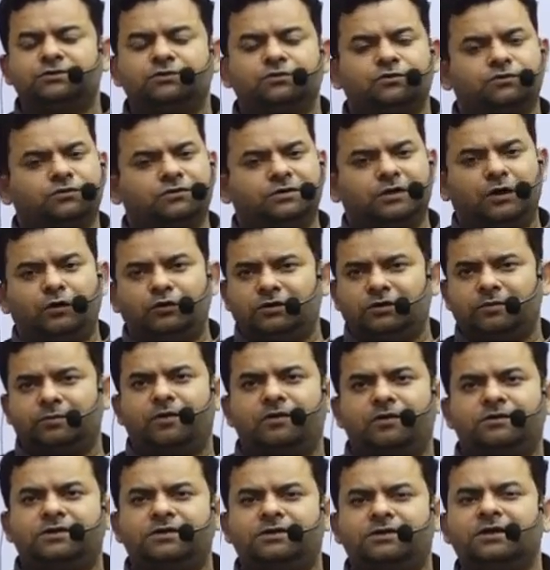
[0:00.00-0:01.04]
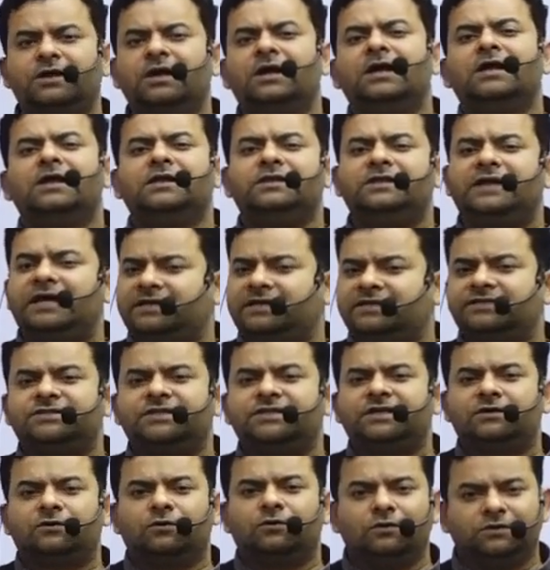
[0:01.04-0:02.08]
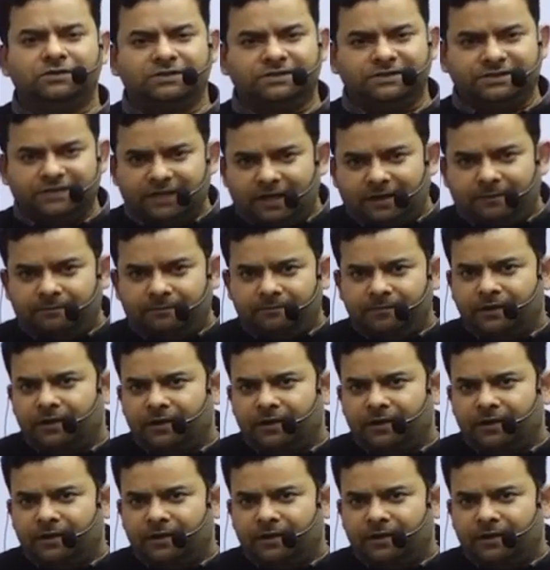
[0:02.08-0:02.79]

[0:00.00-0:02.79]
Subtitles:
no doubt about it. That is their golden time.